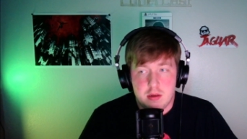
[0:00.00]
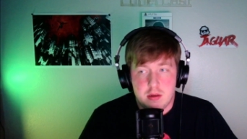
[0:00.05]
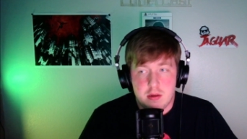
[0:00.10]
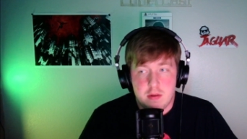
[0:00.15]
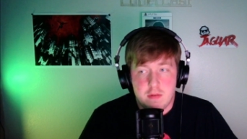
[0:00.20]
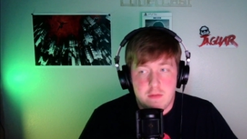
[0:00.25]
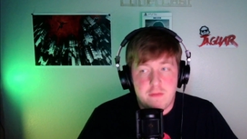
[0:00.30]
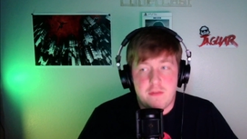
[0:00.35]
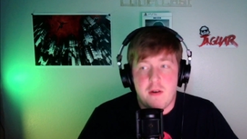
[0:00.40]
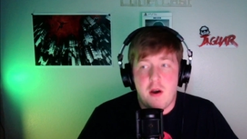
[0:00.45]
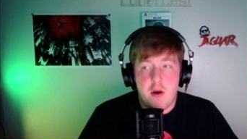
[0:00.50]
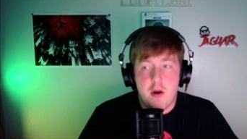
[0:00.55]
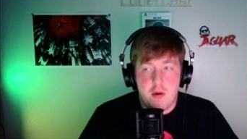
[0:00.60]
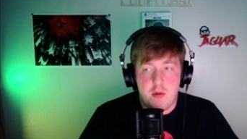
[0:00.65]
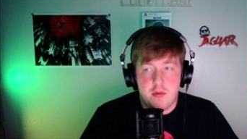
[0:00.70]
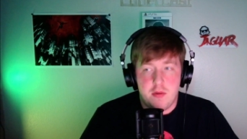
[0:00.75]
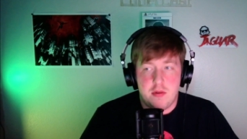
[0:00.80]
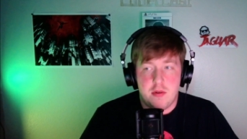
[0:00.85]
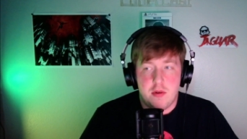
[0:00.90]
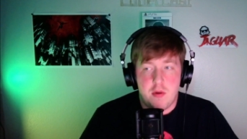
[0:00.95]

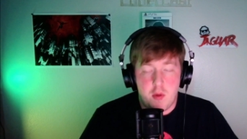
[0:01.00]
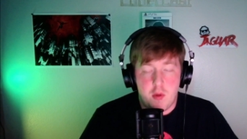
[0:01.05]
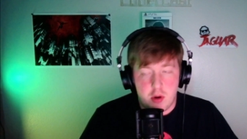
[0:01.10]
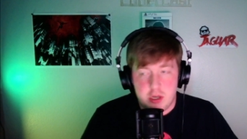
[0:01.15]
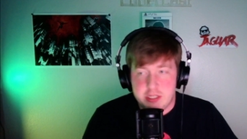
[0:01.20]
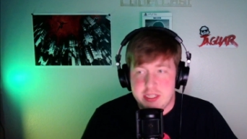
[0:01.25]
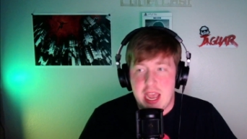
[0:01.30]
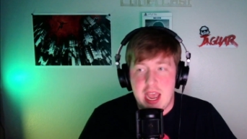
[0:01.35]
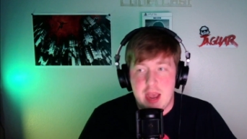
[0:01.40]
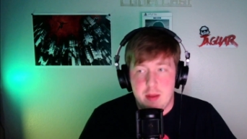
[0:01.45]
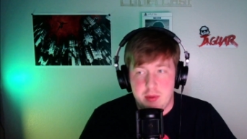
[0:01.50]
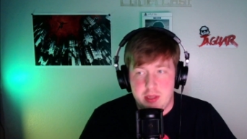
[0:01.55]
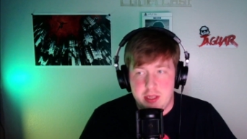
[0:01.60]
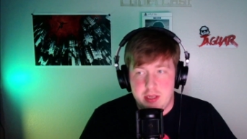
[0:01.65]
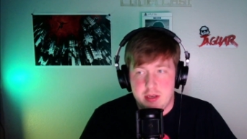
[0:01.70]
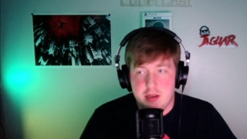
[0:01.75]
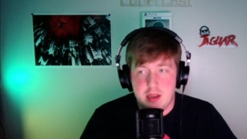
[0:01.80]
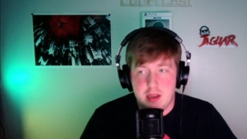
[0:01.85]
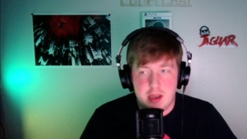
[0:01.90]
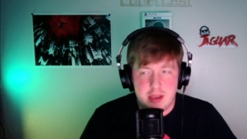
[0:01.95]
phone or tablet.
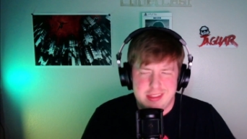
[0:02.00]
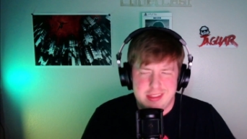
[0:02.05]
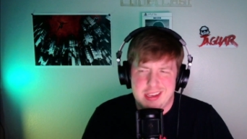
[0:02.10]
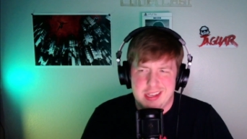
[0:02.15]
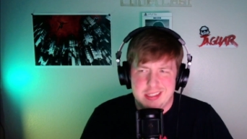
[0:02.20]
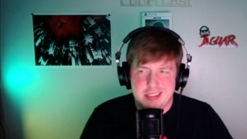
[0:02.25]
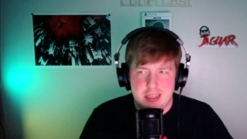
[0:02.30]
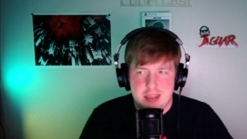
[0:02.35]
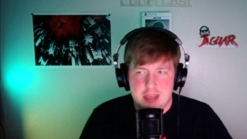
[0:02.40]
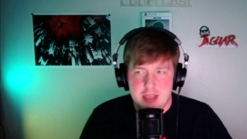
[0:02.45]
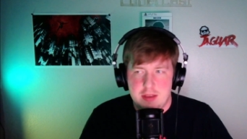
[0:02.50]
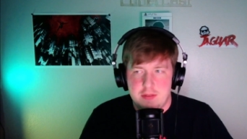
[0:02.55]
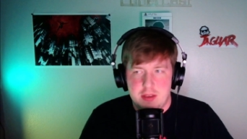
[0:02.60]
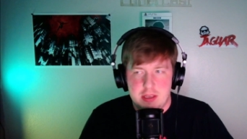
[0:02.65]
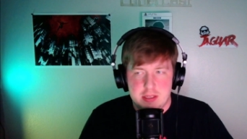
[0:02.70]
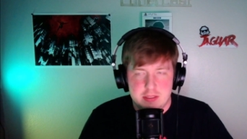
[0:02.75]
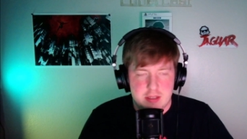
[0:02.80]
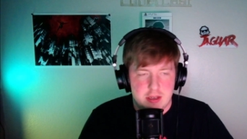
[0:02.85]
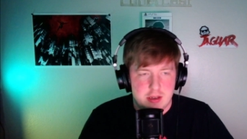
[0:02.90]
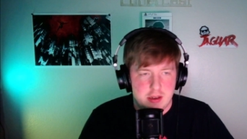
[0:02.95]
I think I said TV a
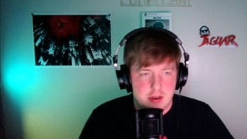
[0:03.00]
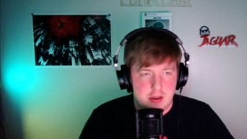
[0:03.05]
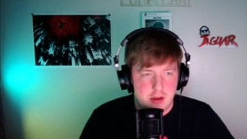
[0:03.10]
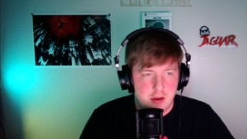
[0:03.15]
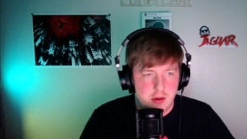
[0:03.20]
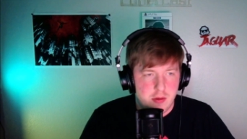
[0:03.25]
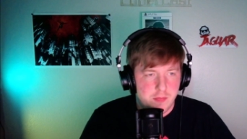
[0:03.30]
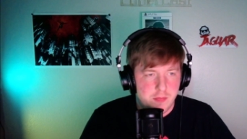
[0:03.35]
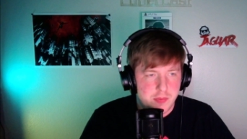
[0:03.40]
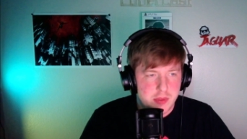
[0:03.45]
second ago.